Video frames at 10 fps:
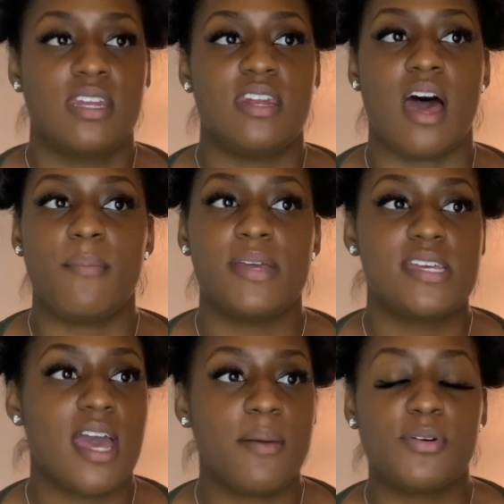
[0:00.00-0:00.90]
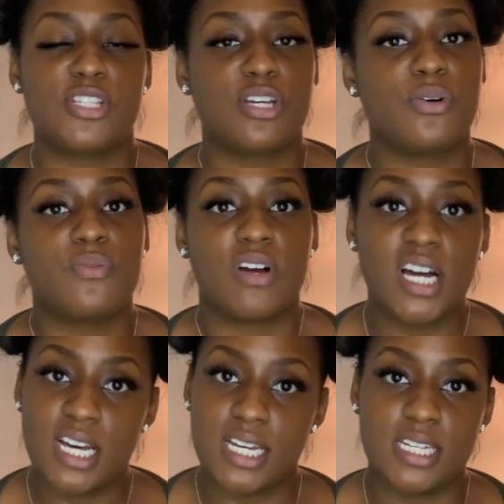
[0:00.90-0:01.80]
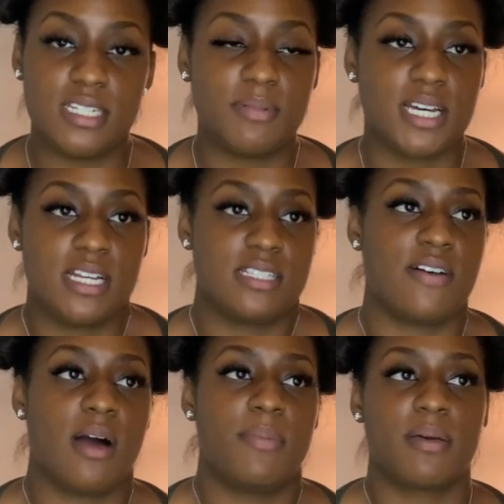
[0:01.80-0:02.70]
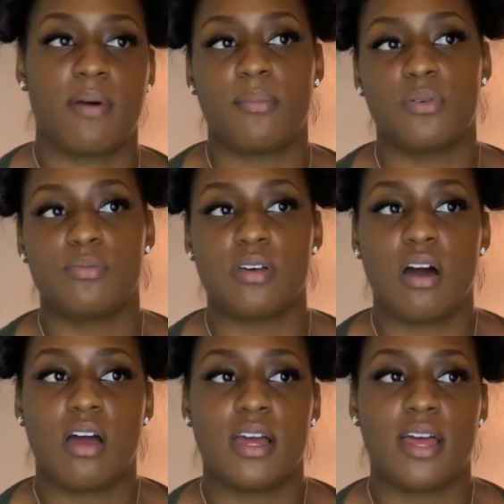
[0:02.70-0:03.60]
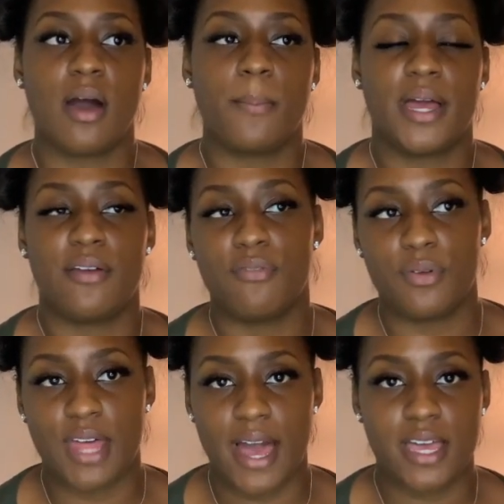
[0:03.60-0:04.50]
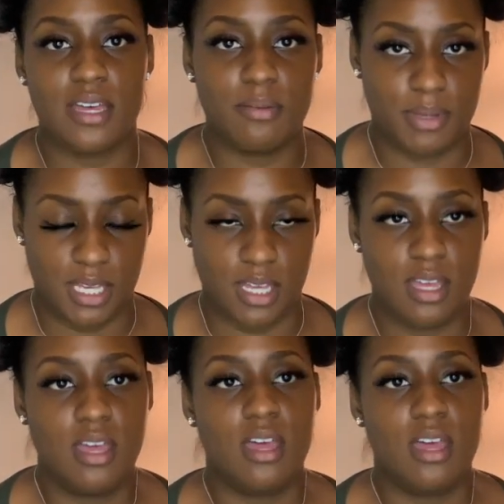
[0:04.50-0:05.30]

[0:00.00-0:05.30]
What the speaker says: not being able to run because of how big my boobs are and how painful that could be.